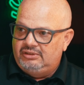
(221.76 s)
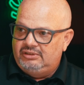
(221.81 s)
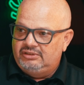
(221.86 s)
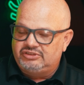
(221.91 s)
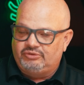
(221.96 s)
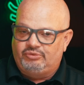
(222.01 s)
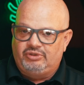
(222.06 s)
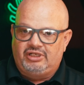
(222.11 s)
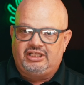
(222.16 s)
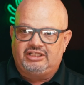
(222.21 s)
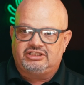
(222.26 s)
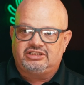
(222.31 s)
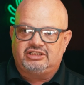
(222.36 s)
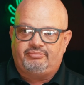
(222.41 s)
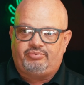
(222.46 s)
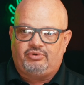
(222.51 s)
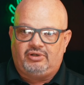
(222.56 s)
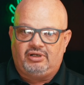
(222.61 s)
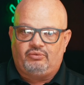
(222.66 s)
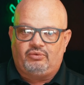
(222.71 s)
So when it gets to the
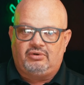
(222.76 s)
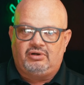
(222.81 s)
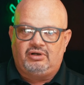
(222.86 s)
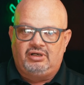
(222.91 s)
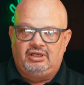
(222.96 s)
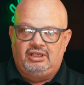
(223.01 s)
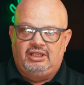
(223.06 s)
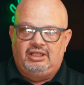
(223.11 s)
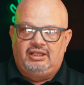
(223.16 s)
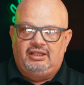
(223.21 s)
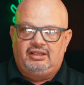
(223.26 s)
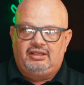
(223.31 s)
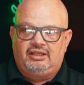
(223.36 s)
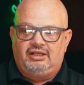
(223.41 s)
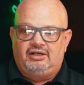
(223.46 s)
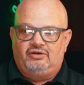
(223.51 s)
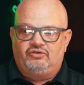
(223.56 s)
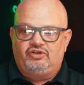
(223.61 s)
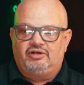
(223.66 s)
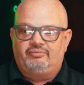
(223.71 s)
point where,
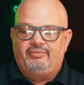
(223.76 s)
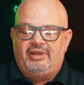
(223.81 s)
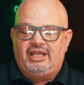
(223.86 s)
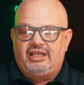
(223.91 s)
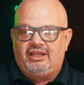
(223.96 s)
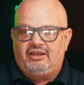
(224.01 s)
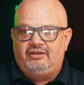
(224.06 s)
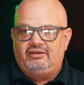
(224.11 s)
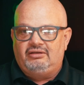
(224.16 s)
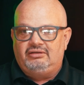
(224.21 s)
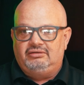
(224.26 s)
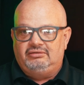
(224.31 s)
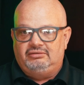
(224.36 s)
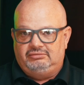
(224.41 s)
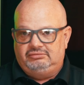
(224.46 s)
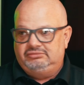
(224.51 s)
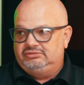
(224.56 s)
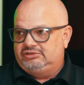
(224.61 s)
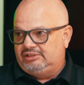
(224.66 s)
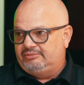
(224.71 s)
you're making,
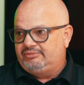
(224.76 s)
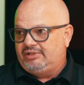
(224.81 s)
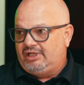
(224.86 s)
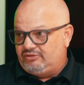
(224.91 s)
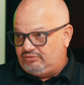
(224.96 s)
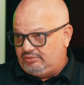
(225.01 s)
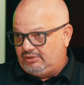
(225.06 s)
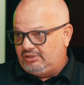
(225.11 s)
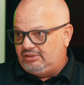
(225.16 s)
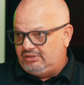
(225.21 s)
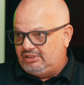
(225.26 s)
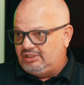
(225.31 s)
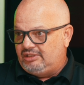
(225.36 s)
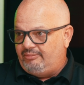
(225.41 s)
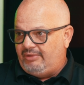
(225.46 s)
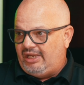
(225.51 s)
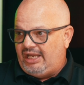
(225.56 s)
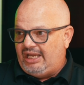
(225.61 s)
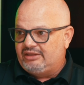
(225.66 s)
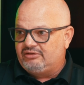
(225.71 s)
sometimes we did the
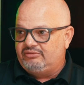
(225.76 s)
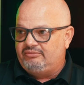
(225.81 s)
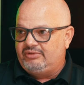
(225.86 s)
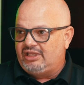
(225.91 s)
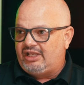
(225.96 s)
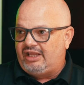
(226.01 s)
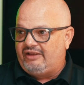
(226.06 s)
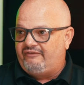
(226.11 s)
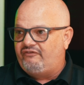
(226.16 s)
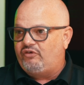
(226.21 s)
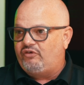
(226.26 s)
math, we're making like